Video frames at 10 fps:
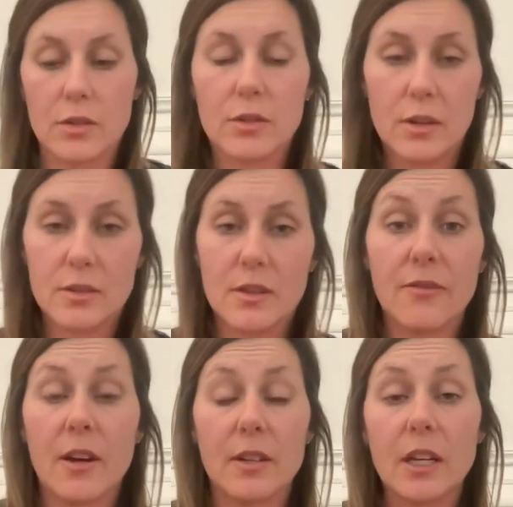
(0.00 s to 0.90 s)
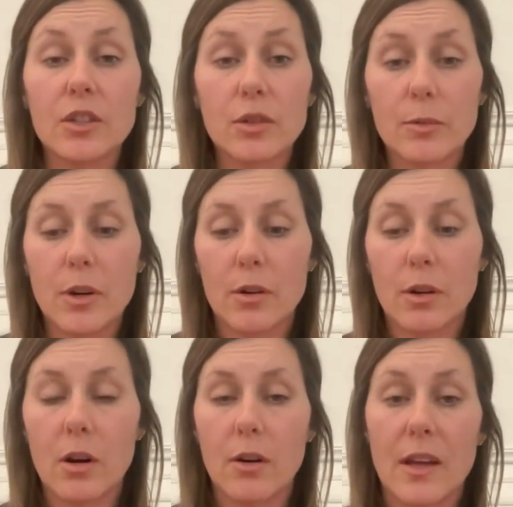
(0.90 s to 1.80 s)
So there's the foundational
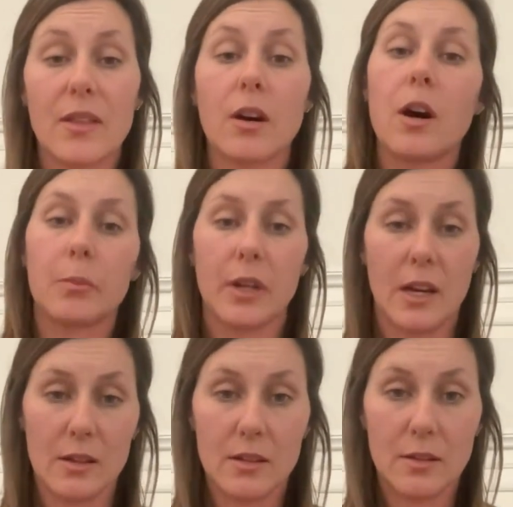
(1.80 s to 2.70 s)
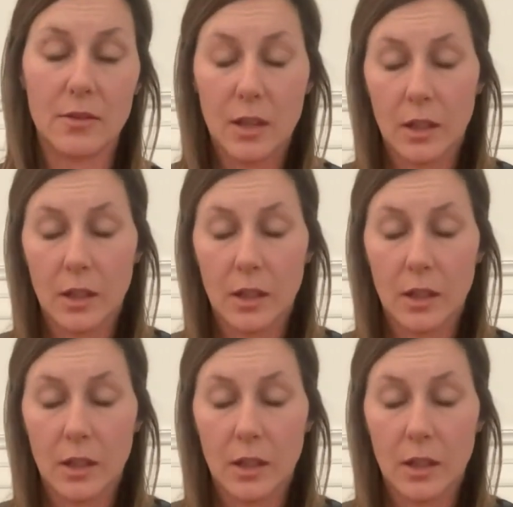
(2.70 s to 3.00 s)
protocol and the comprehensive.